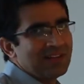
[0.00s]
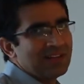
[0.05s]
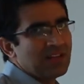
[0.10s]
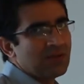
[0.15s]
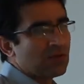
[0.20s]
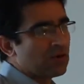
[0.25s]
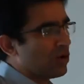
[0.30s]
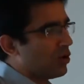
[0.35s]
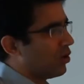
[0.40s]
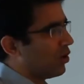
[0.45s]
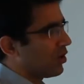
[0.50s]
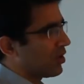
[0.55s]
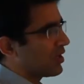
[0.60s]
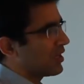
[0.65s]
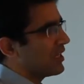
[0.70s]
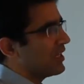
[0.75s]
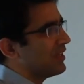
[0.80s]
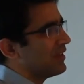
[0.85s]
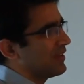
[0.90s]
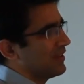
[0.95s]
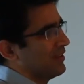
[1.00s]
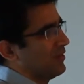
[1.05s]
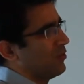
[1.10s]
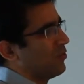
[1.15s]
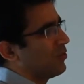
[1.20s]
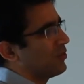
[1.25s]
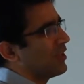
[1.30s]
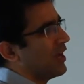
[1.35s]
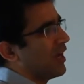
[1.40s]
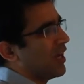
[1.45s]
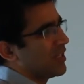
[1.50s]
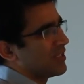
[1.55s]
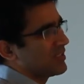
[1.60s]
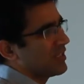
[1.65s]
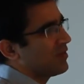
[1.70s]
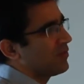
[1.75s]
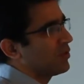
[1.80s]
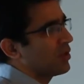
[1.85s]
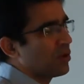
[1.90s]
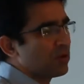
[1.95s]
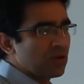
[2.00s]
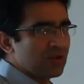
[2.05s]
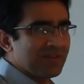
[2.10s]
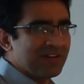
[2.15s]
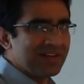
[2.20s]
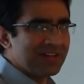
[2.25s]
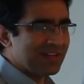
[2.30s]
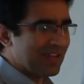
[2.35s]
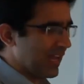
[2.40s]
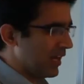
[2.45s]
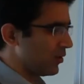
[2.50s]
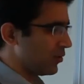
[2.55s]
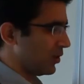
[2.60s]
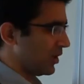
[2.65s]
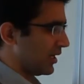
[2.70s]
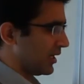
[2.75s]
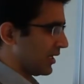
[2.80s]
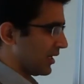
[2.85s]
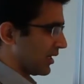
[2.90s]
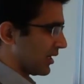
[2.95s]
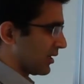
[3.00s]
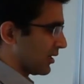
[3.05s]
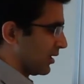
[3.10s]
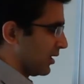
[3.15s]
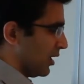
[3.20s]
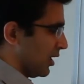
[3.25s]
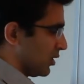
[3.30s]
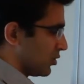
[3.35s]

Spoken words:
they would already know the answer without even calculating it.